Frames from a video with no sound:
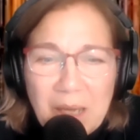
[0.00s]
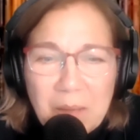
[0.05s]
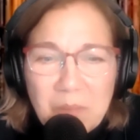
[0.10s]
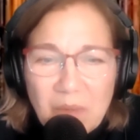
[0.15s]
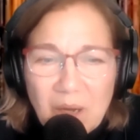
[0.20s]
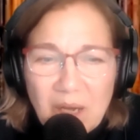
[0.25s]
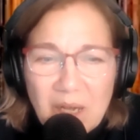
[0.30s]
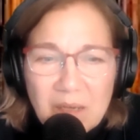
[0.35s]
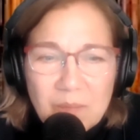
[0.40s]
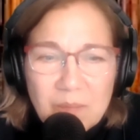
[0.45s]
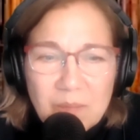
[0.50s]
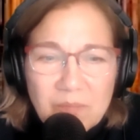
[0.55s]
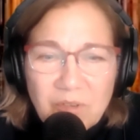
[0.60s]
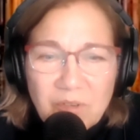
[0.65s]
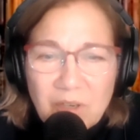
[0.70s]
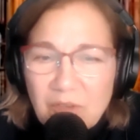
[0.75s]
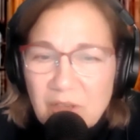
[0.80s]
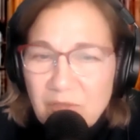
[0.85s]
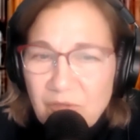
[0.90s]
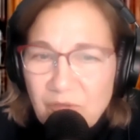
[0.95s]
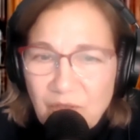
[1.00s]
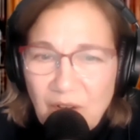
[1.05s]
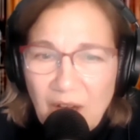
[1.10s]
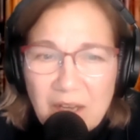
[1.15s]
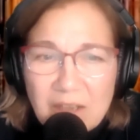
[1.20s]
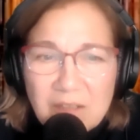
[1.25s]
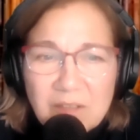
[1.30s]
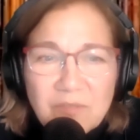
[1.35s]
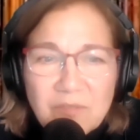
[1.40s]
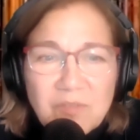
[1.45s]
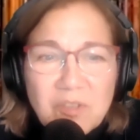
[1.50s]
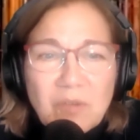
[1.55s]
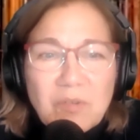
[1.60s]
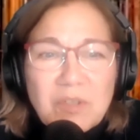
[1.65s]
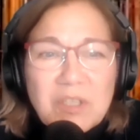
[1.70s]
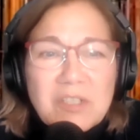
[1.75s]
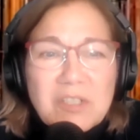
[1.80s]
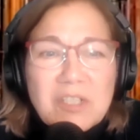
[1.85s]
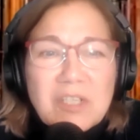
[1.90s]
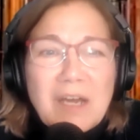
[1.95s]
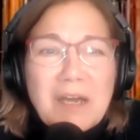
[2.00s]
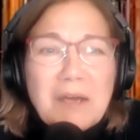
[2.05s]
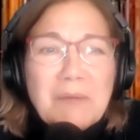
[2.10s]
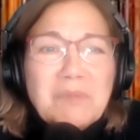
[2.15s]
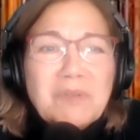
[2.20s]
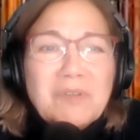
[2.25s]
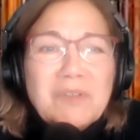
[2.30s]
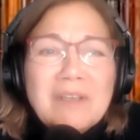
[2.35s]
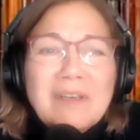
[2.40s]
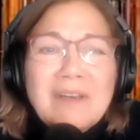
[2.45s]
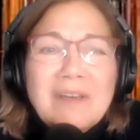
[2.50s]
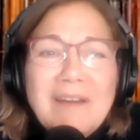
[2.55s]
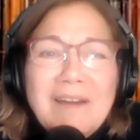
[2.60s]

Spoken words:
I'm very fond of donut shops.